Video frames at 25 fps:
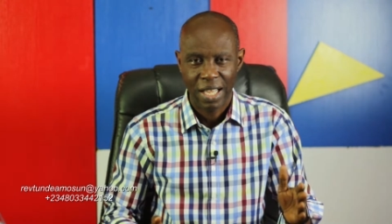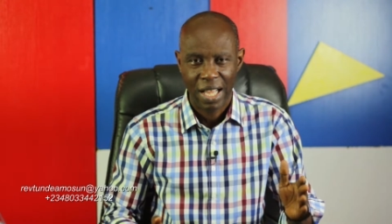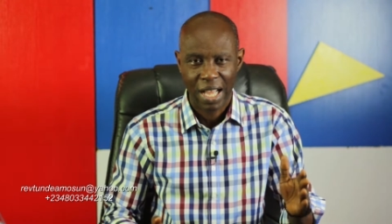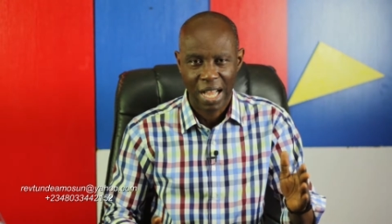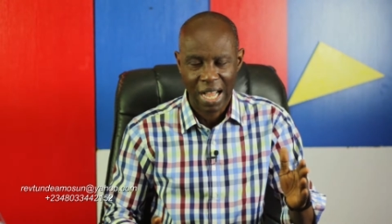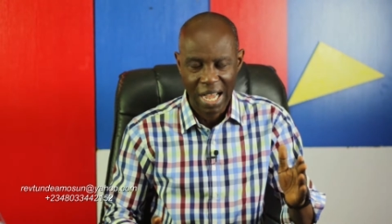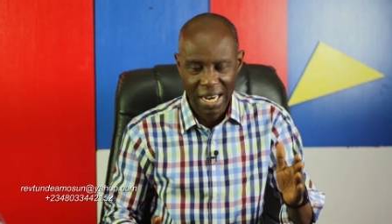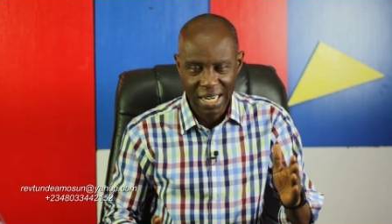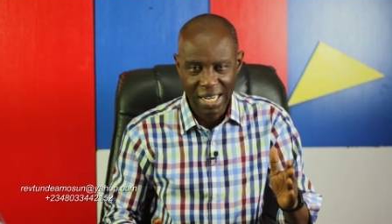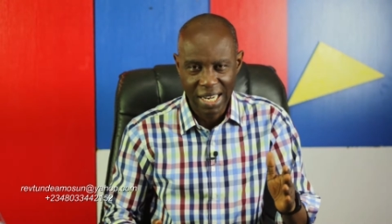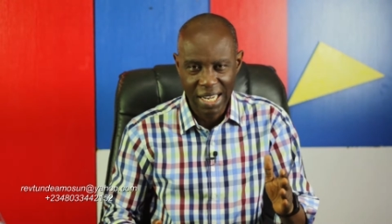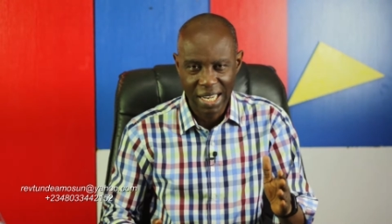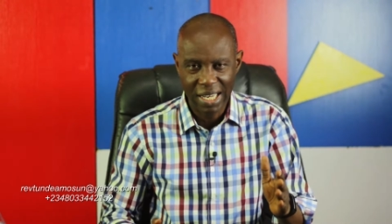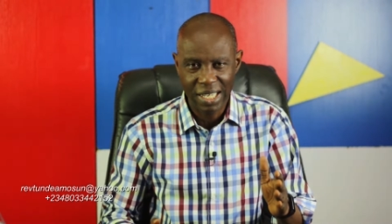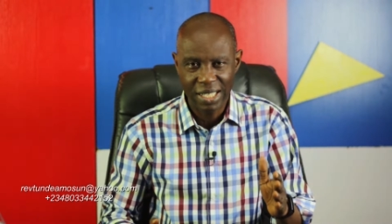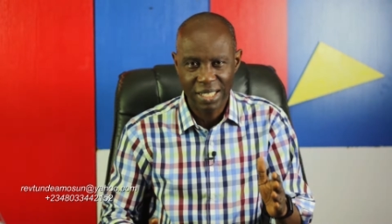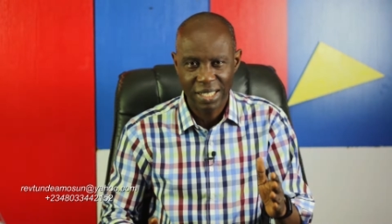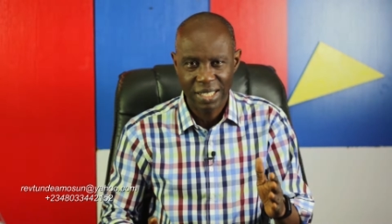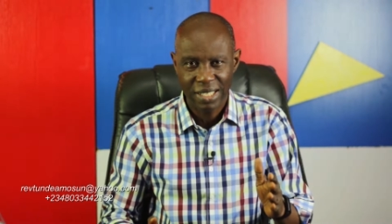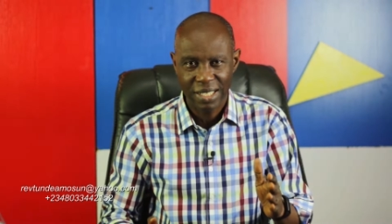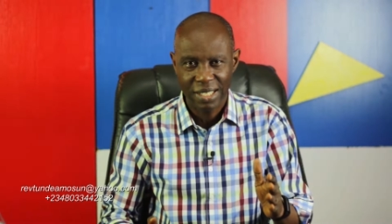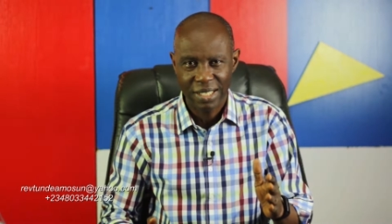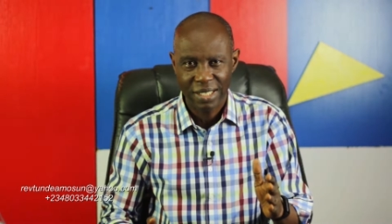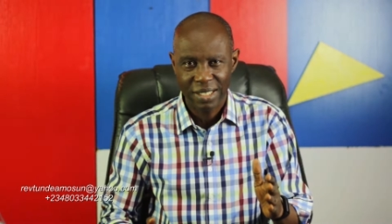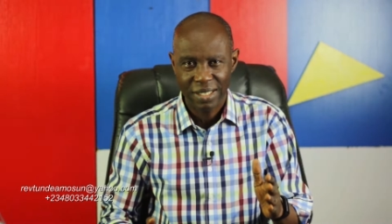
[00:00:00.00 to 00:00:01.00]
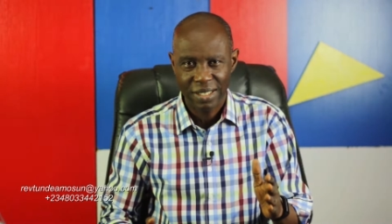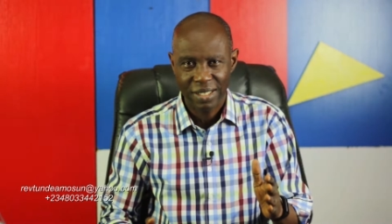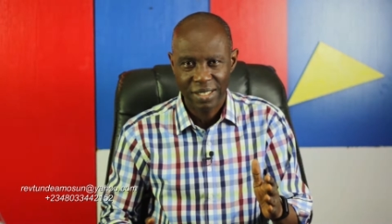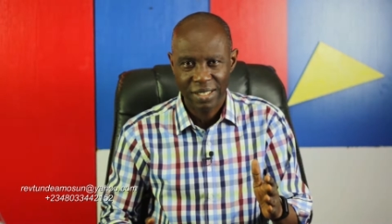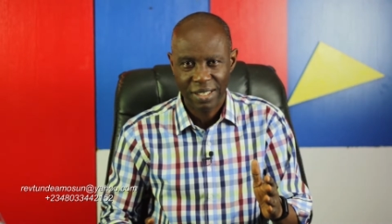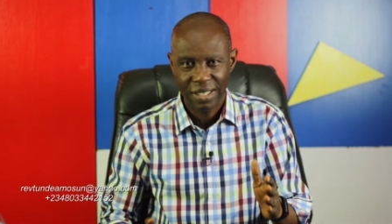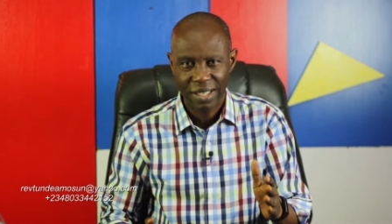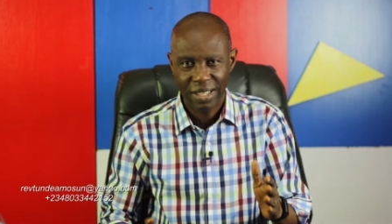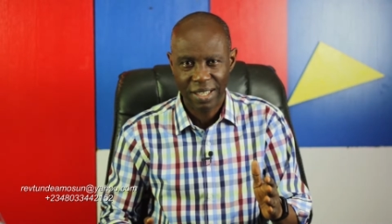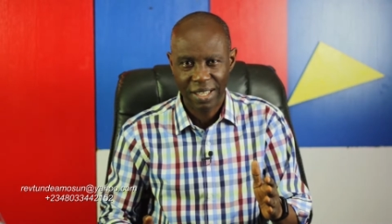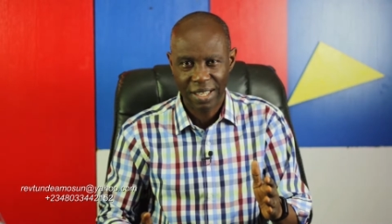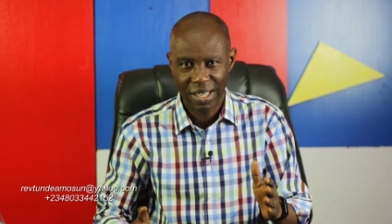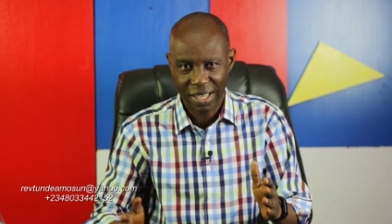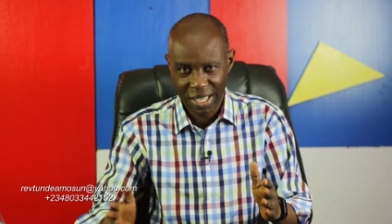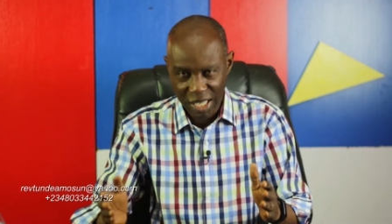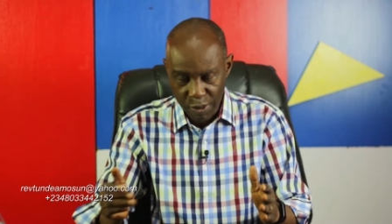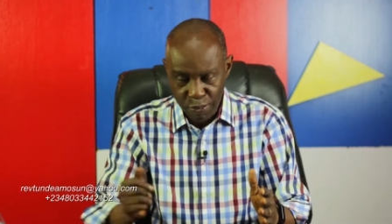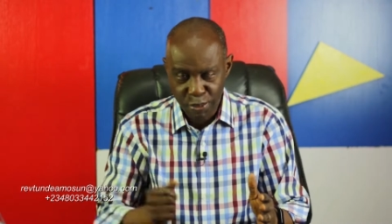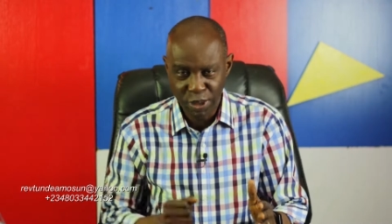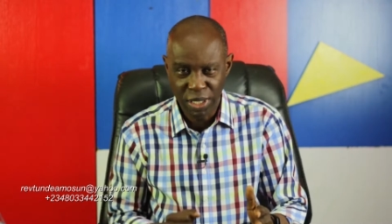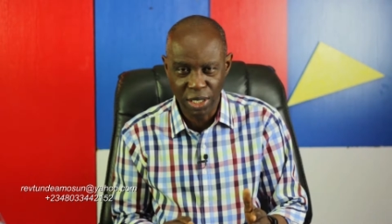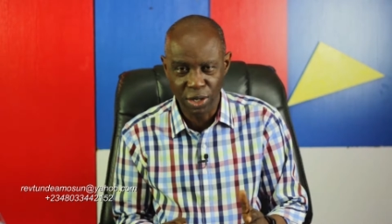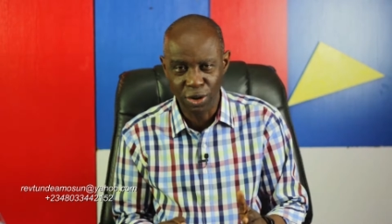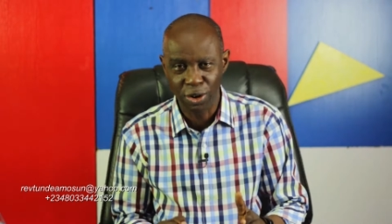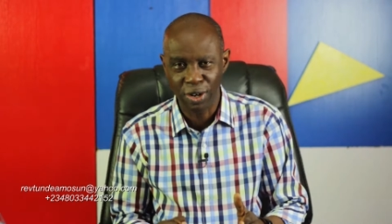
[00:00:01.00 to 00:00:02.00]
and then
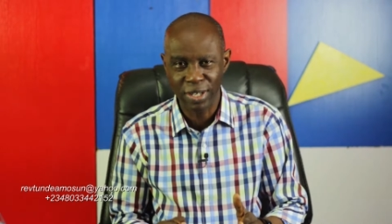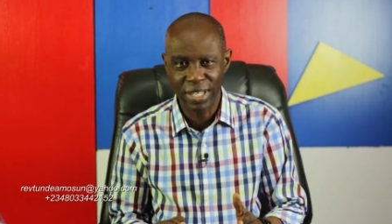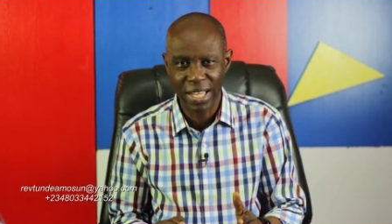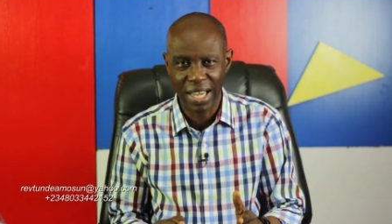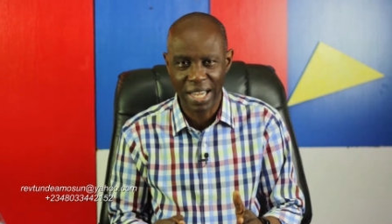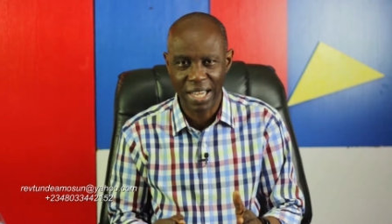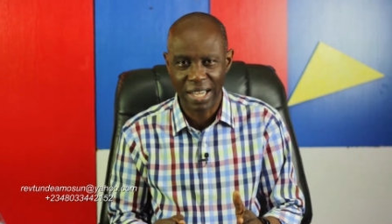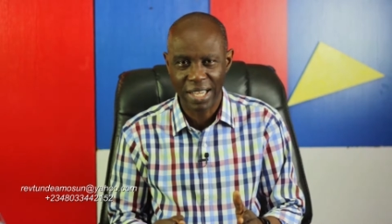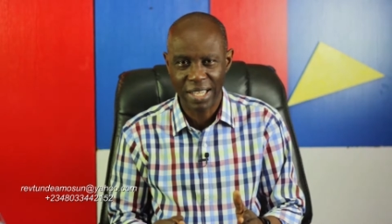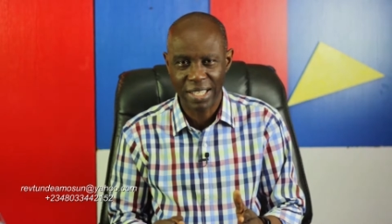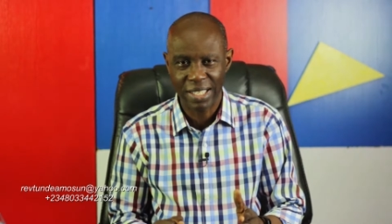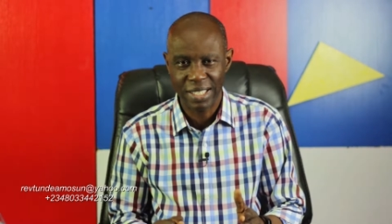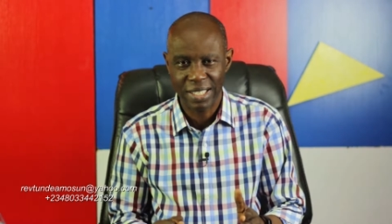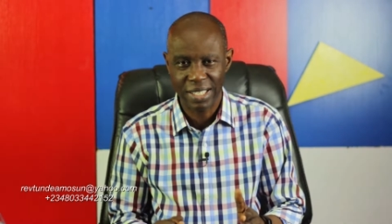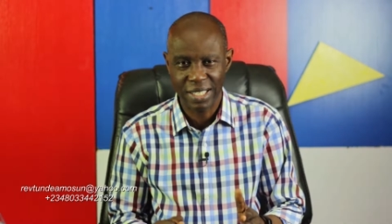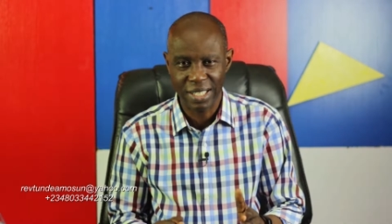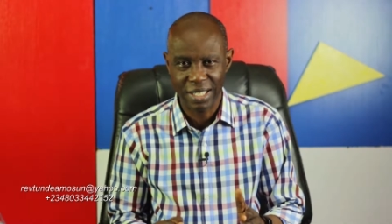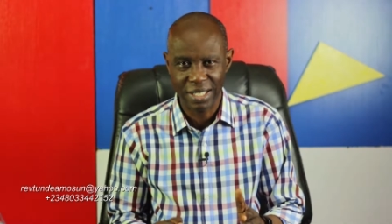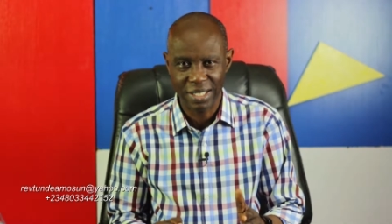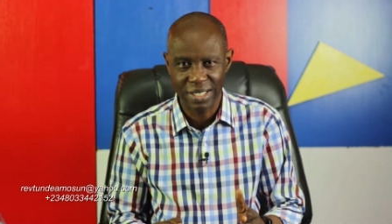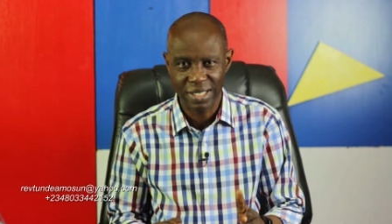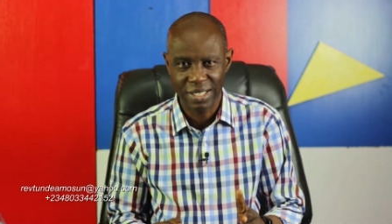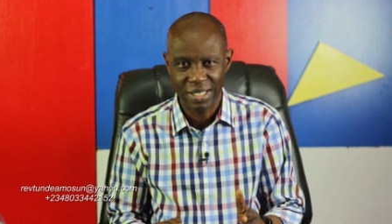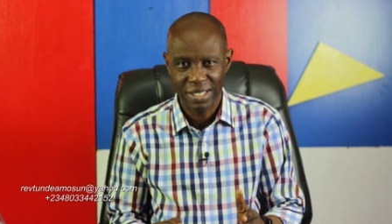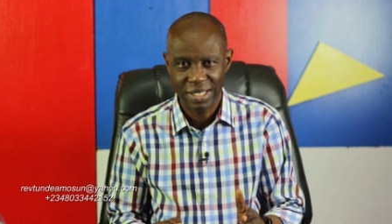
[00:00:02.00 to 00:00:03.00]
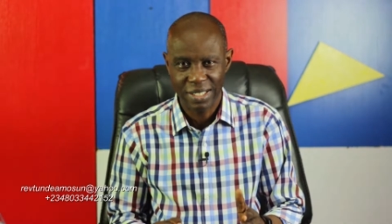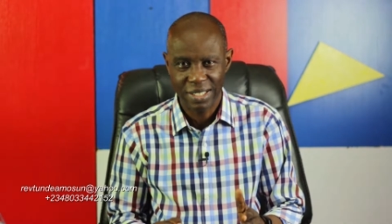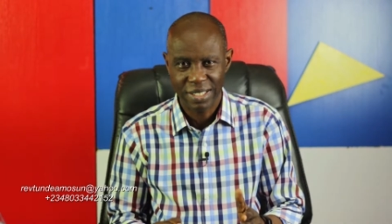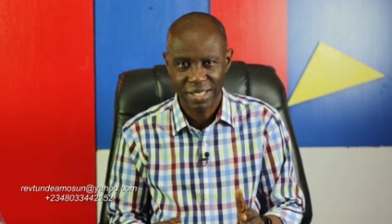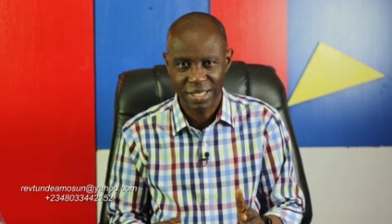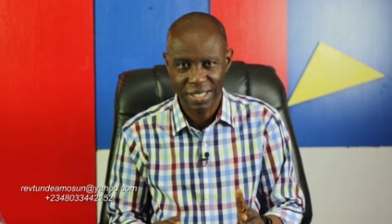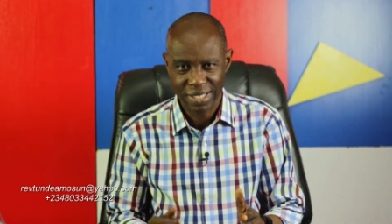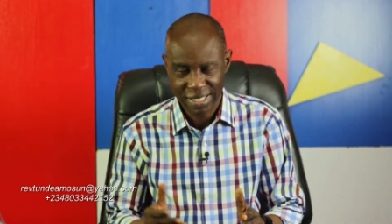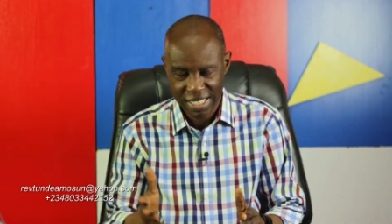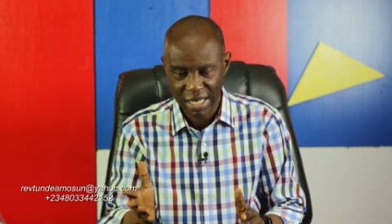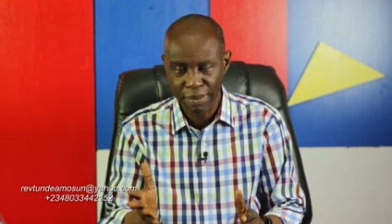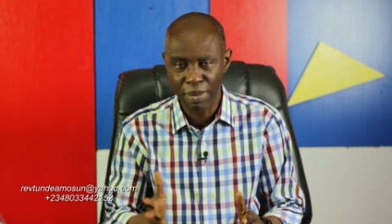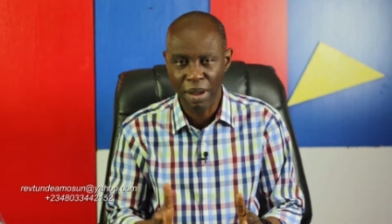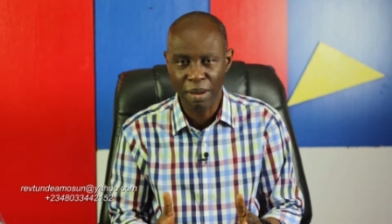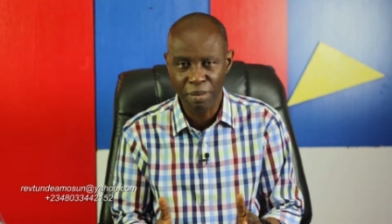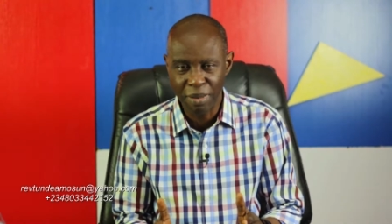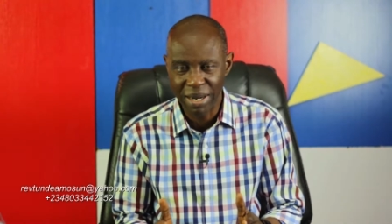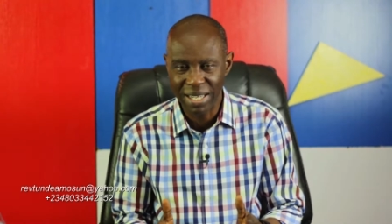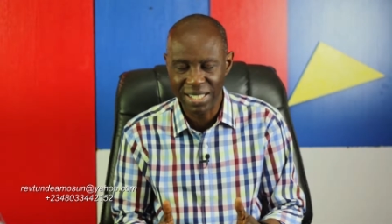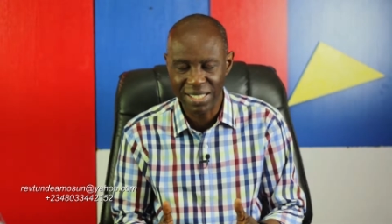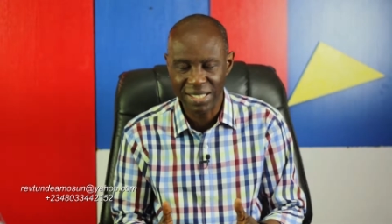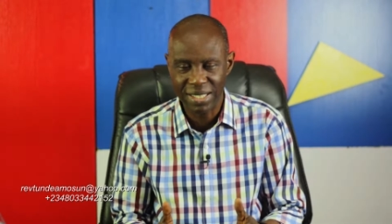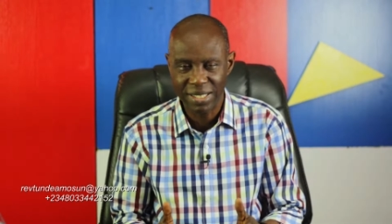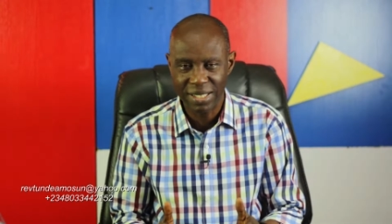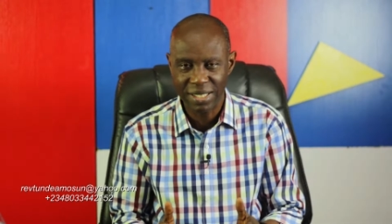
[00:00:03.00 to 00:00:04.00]
keep the other in the same
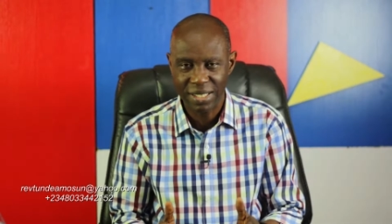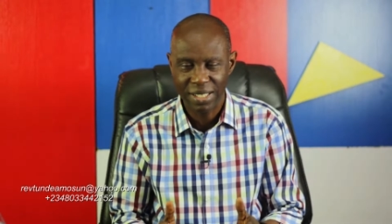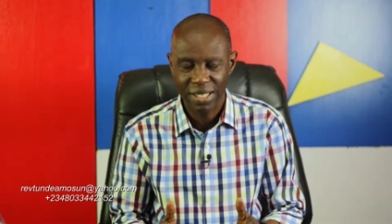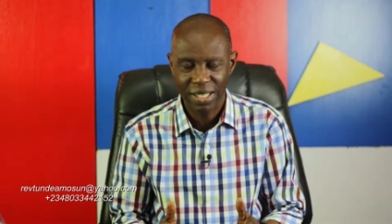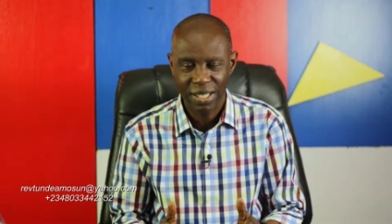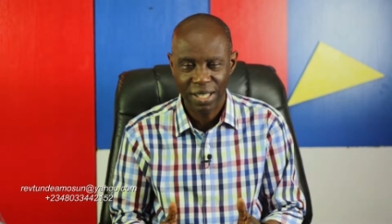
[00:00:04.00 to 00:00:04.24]
amount.